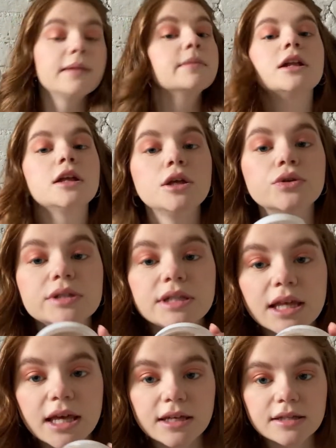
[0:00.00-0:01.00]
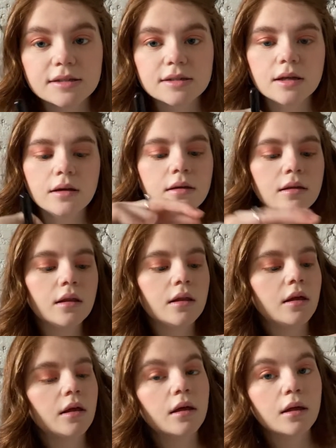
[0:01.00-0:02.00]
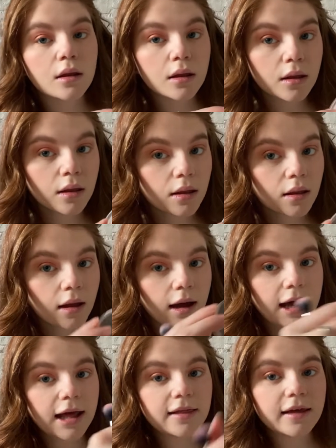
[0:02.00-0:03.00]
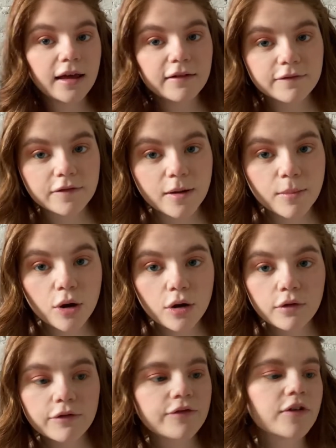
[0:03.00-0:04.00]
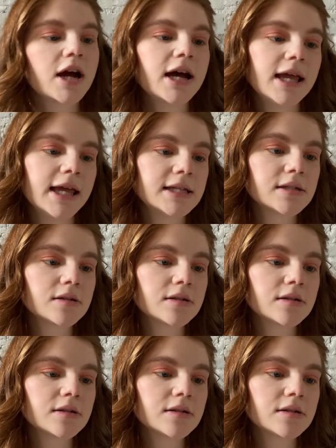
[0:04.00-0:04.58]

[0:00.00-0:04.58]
I'm gonna use this highlight from Ofra. It's